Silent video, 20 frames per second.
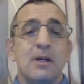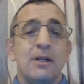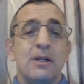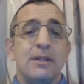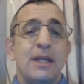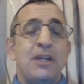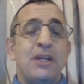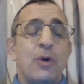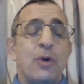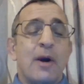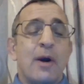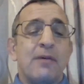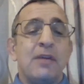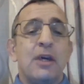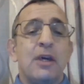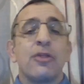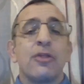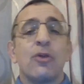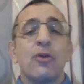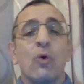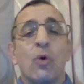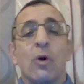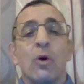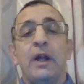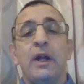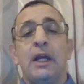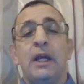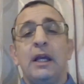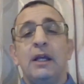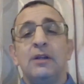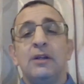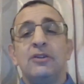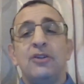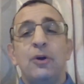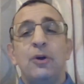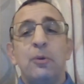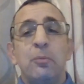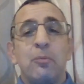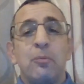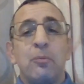they do have the authority
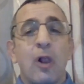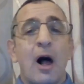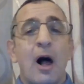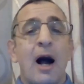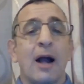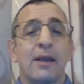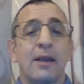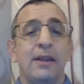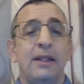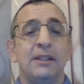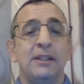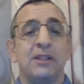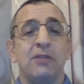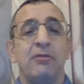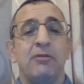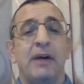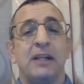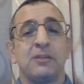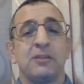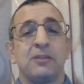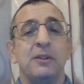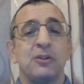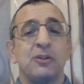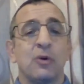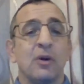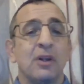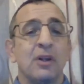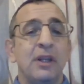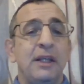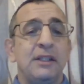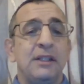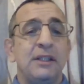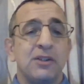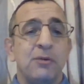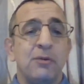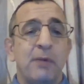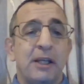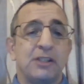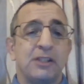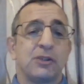to block these investments or at least
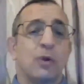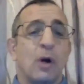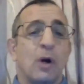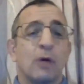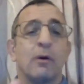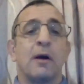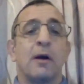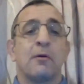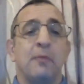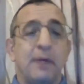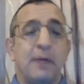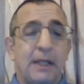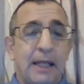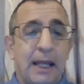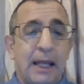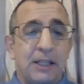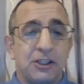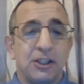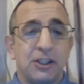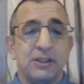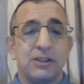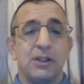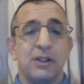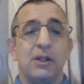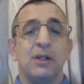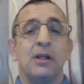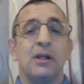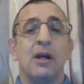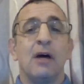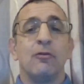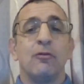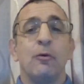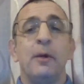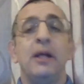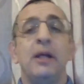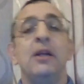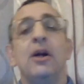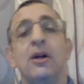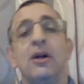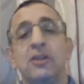to make strong recommendations to the
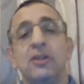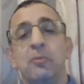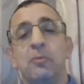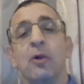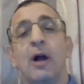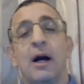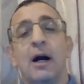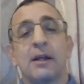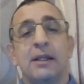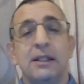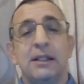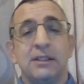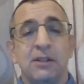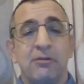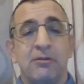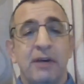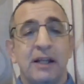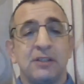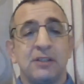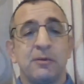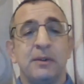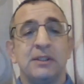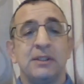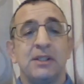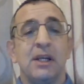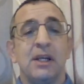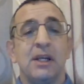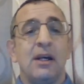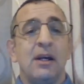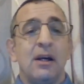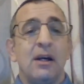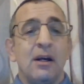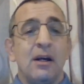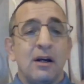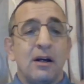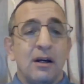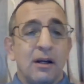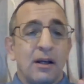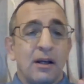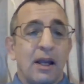government to block these investments.
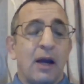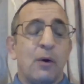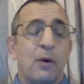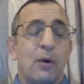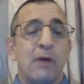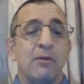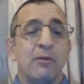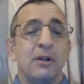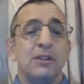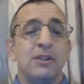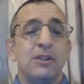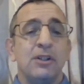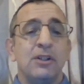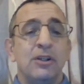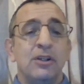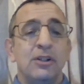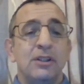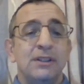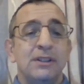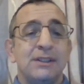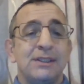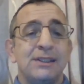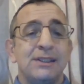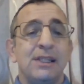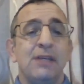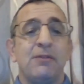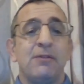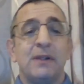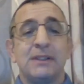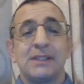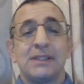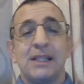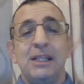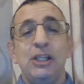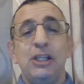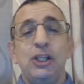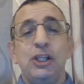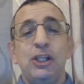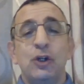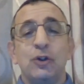However, CFIUS
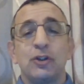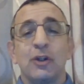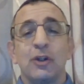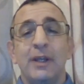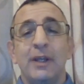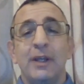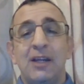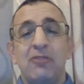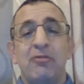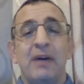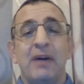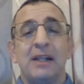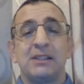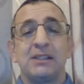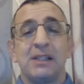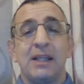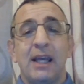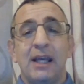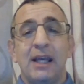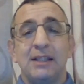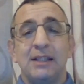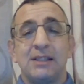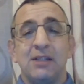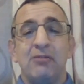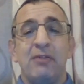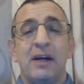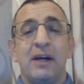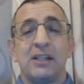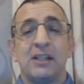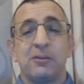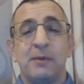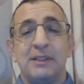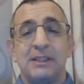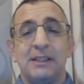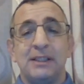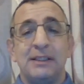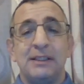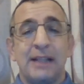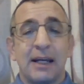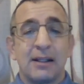usually investigates investments
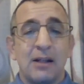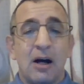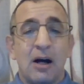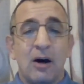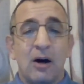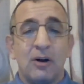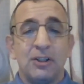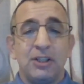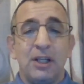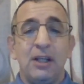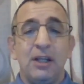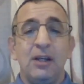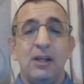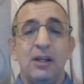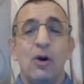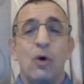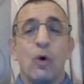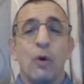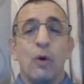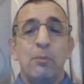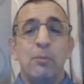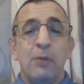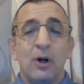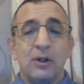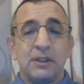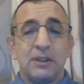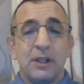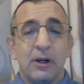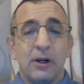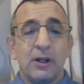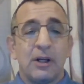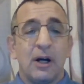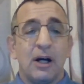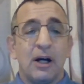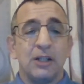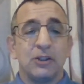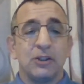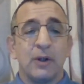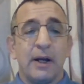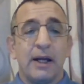in technology or military
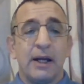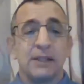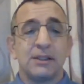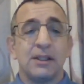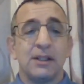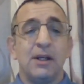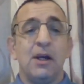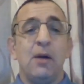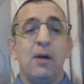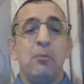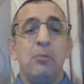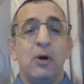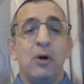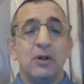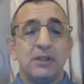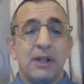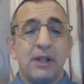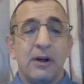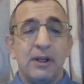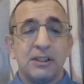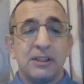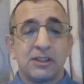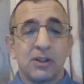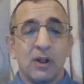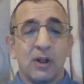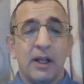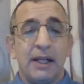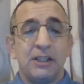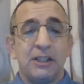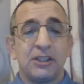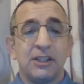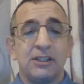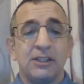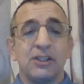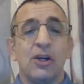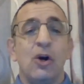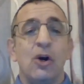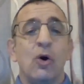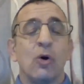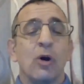contracts military installations,
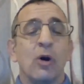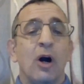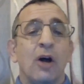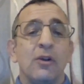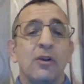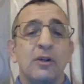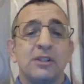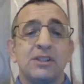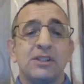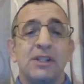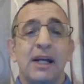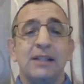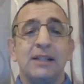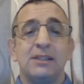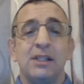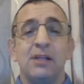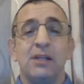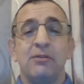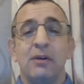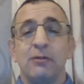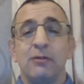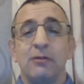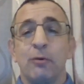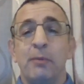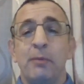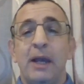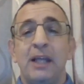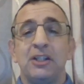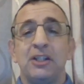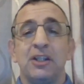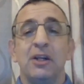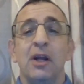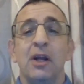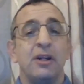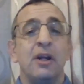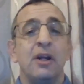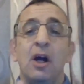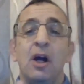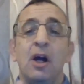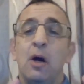or other sensitive information,
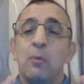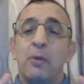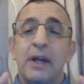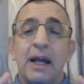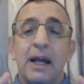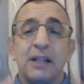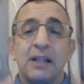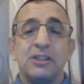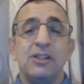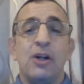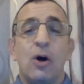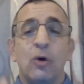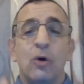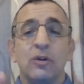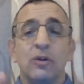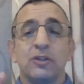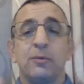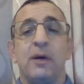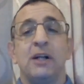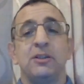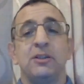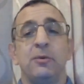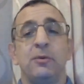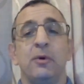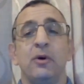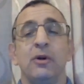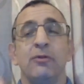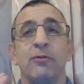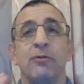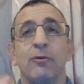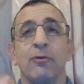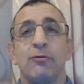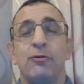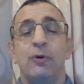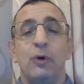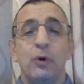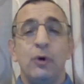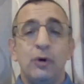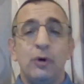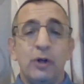but has no responsibility for
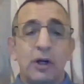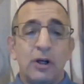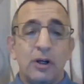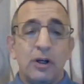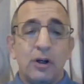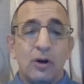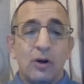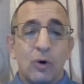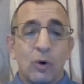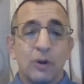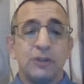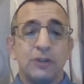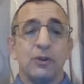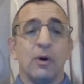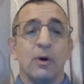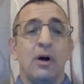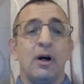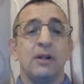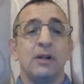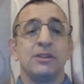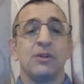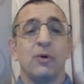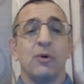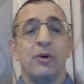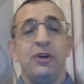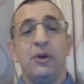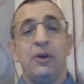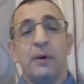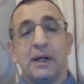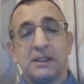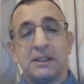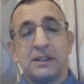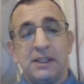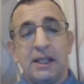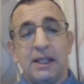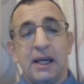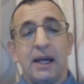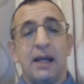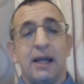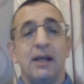food or drugs or
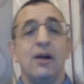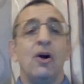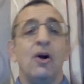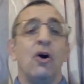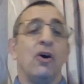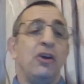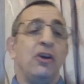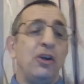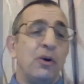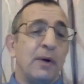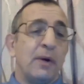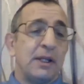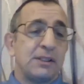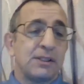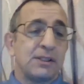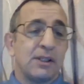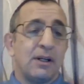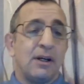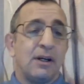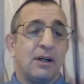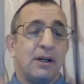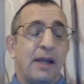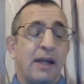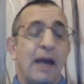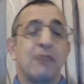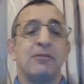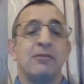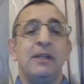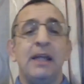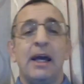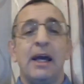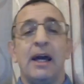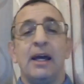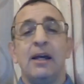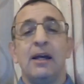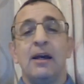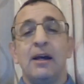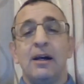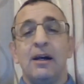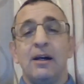USDA or US uh,
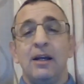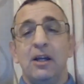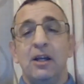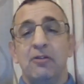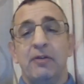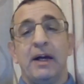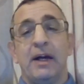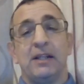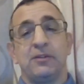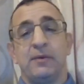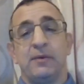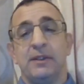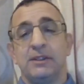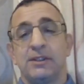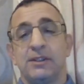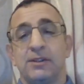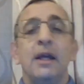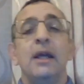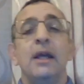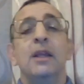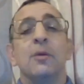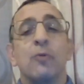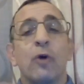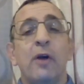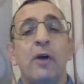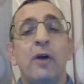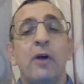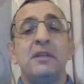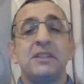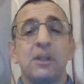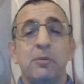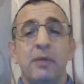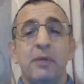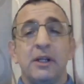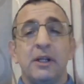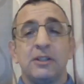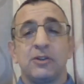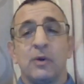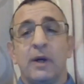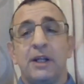FDA investments. In the previous
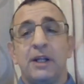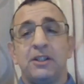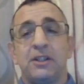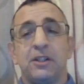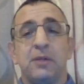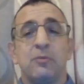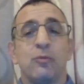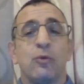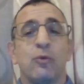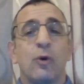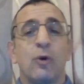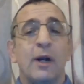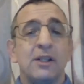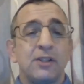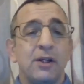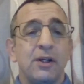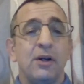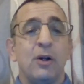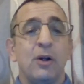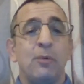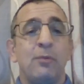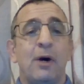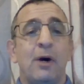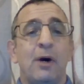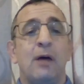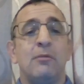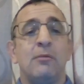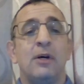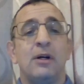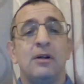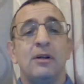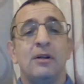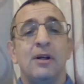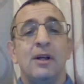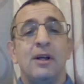administration, President Obama,